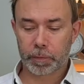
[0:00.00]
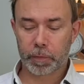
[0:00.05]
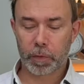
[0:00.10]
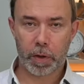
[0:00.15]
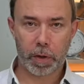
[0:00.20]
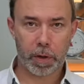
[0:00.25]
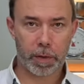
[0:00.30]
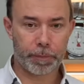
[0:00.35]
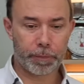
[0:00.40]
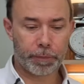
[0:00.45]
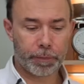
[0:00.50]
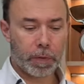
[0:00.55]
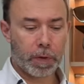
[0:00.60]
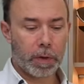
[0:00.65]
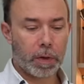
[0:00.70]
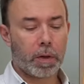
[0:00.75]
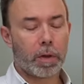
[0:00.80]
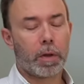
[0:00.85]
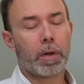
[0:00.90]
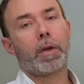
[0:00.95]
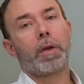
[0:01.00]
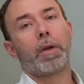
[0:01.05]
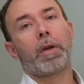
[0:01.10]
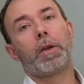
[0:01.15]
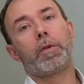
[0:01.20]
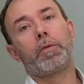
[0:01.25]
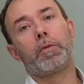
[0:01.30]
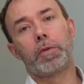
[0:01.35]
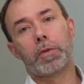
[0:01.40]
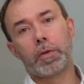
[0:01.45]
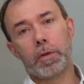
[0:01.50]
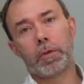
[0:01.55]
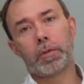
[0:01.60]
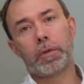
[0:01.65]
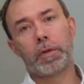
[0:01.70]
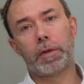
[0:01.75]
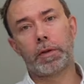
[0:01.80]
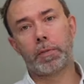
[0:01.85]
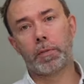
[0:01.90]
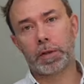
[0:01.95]
Voilà. And you serve
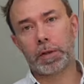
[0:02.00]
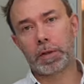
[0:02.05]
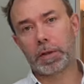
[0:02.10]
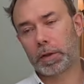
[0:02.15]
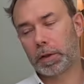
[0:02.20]
it immediately.